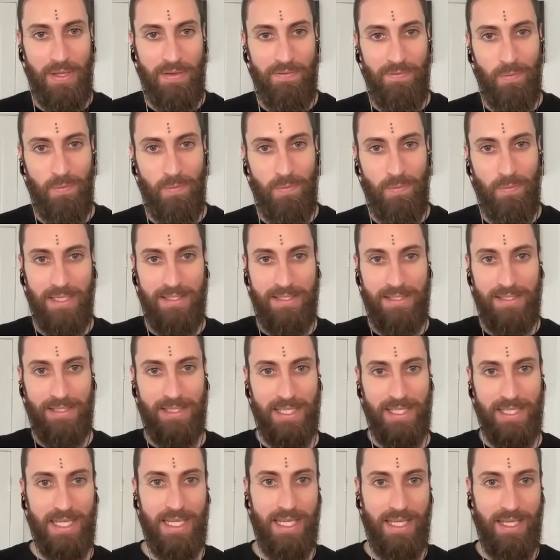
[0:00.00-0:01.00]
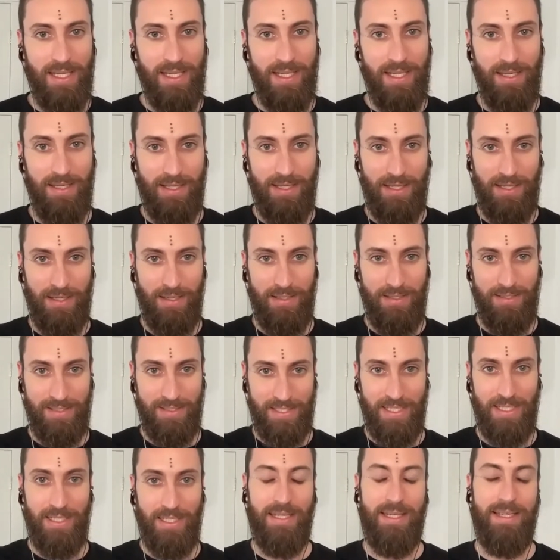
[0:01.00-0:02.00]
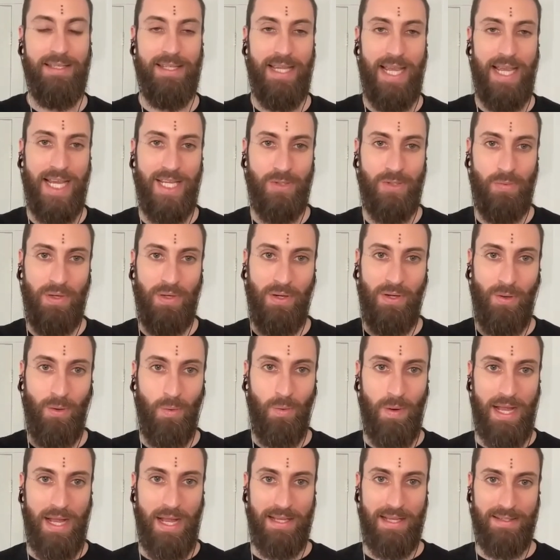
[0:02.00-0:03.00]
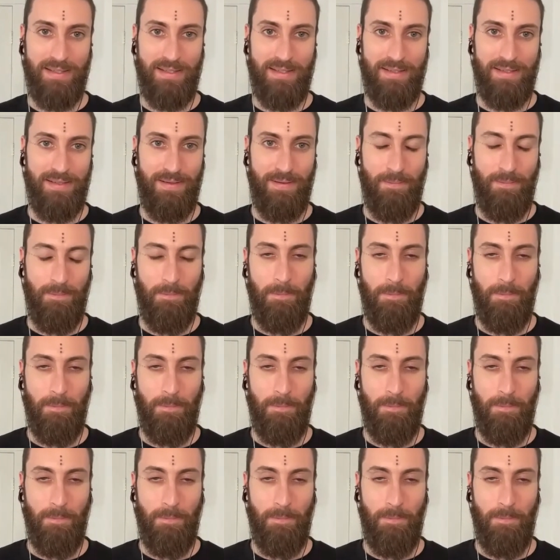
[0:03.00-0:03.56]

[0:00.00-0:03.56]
if we can see sickness as request,